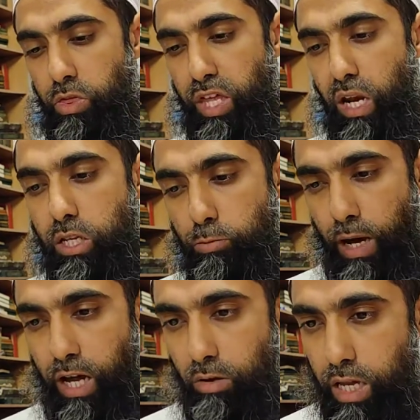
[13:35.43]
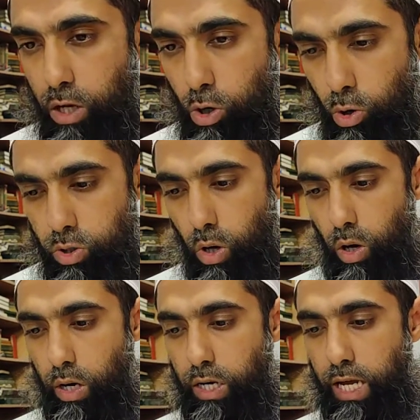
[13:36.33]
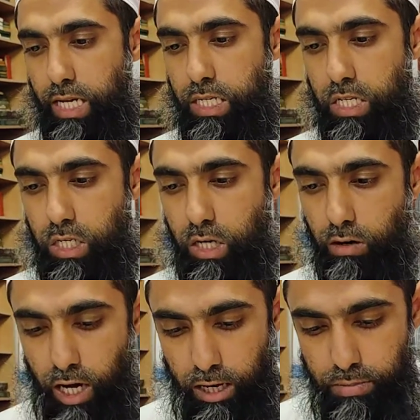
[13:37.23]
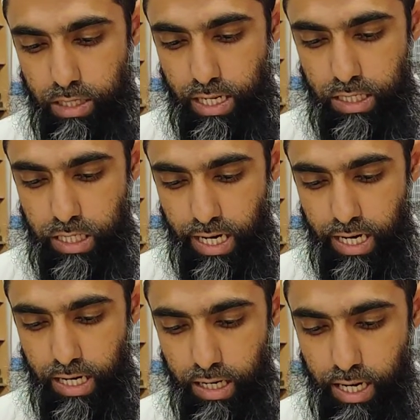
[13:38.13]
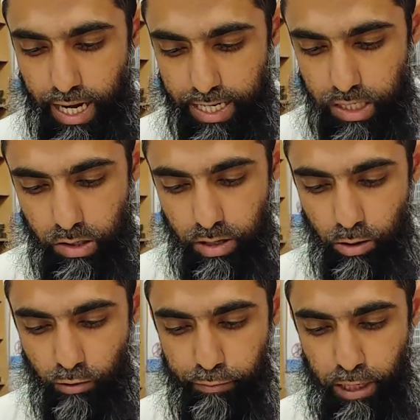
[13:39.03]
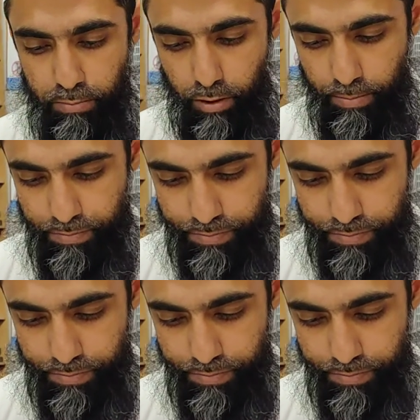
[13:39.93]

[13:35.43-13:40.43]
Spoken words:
Then Allah subhanahu wa ta'ala goes on and describes a second category of people.